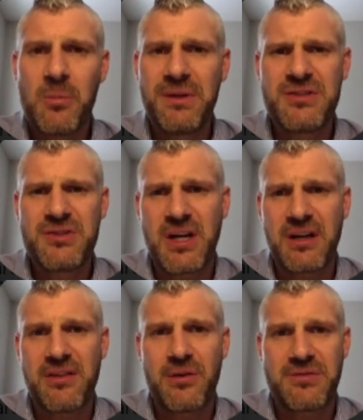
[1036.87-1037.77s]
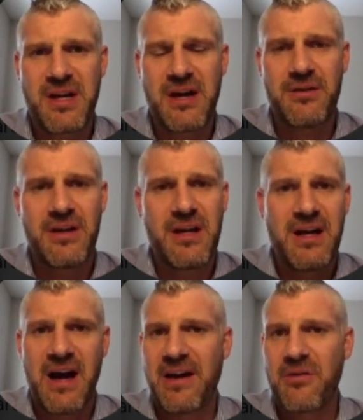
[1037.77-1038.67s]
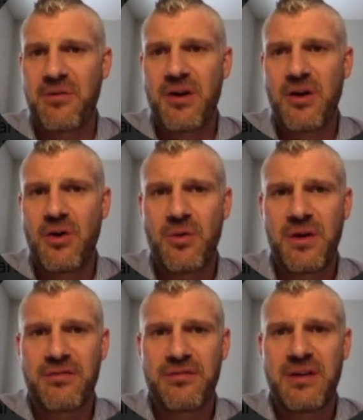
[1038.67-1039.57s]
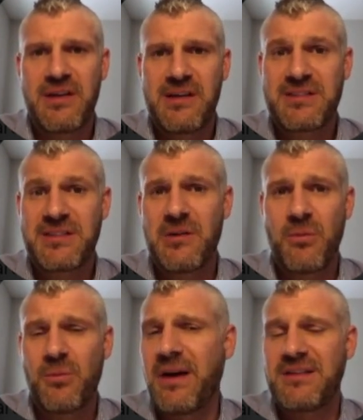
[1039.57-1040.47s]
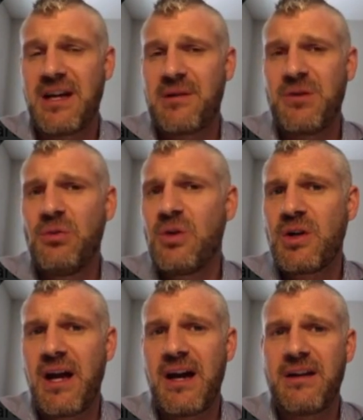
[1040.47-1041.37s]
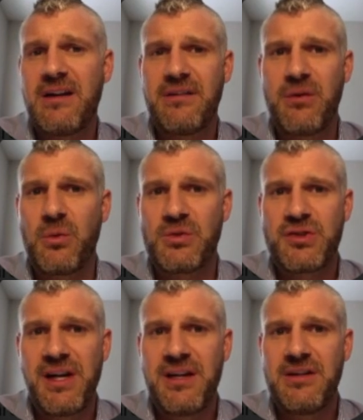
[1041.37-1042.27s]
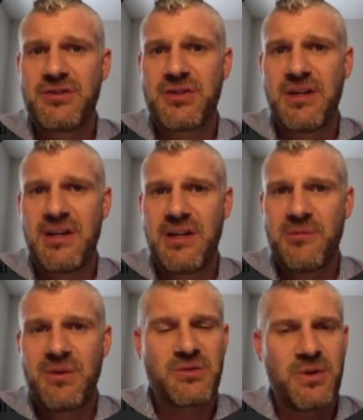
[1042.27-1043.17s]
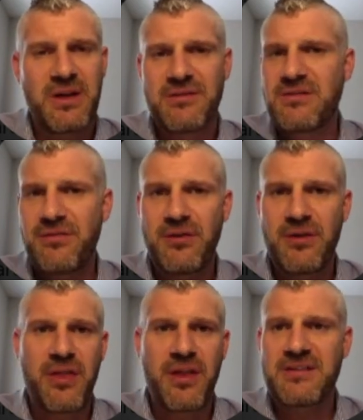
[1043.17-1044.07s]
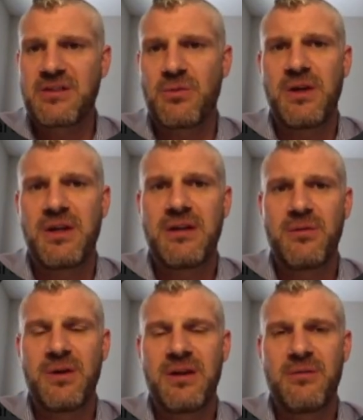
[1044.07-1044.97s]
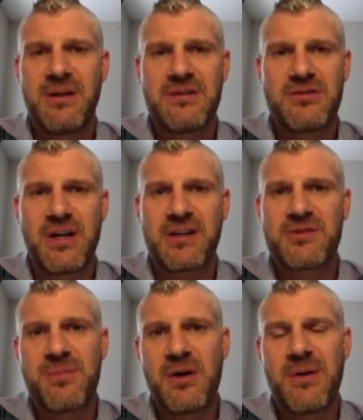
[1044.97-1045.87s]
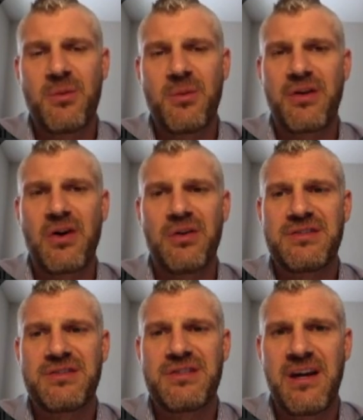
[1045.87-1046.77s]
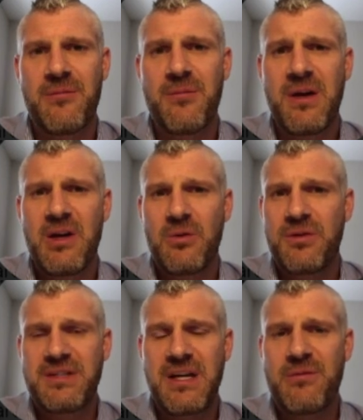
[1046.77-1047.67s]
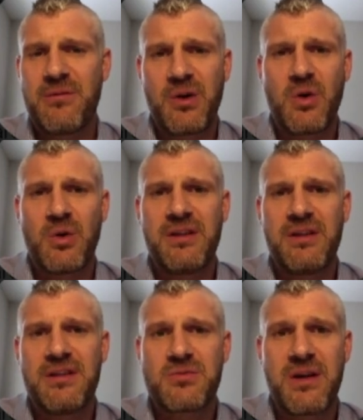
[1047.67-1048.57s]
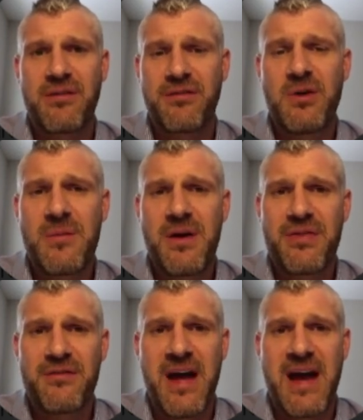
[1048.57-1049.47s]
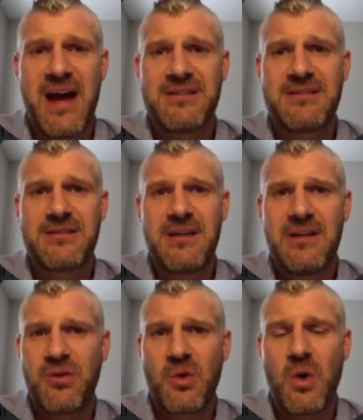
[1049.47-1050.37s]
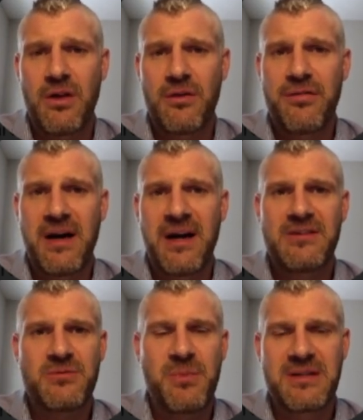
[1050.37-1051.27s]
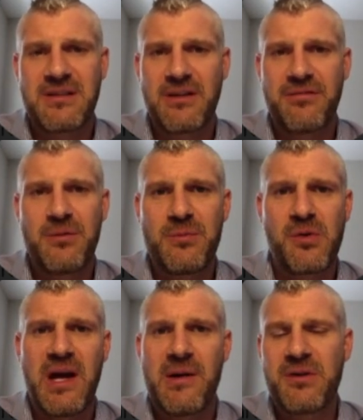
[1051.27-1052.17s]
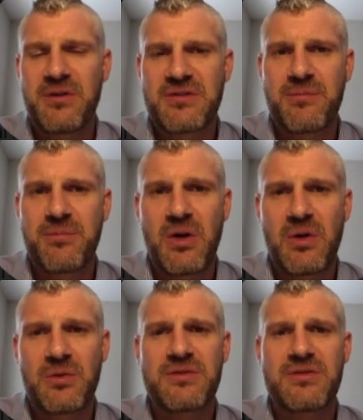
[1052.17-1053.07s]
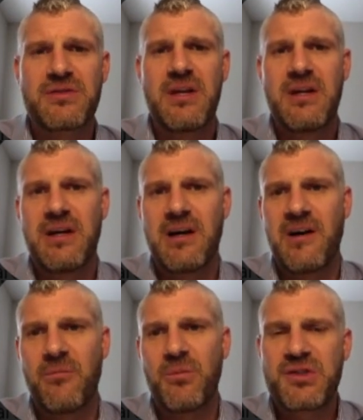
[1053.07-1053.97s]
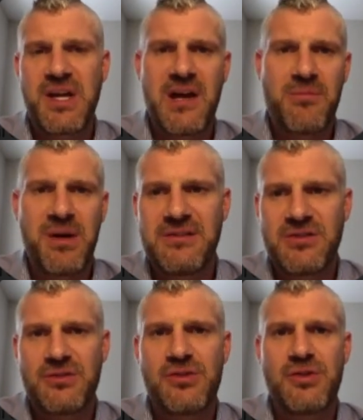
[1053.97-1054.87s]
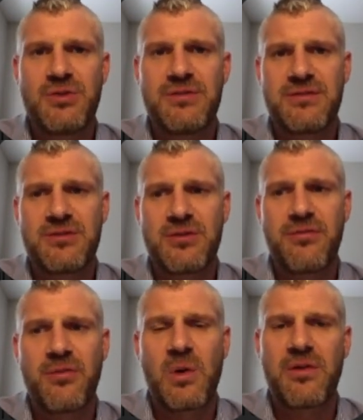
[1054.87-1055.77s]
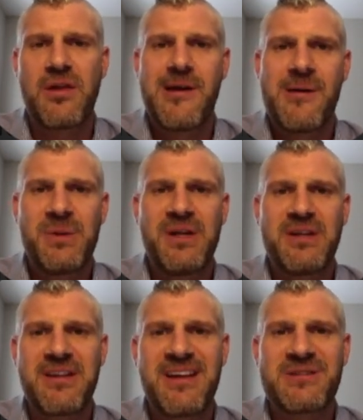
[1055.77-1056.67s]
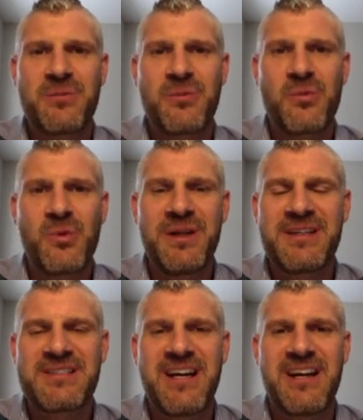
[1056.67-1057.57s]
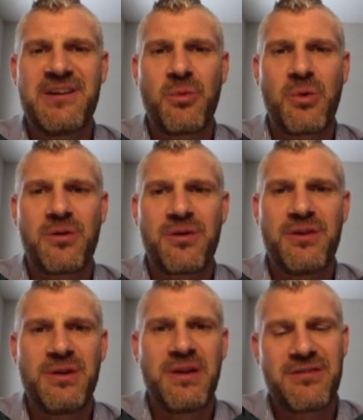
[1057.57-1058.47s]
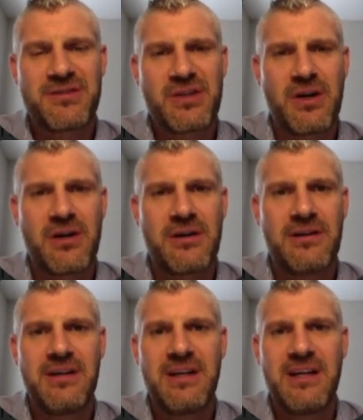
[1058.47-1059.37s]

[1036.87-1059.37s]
Please check those out. I don't know if it's going to, by the time you look at it, if it will change, because we have different things that we try to experiment with all the time. The time of recording this, we have a free month of ads. If you qualify, it's based on a few parameters, zip codes, which campaigns you choose, and so forth. But nonetheless, really excited to work with you. Give us a call.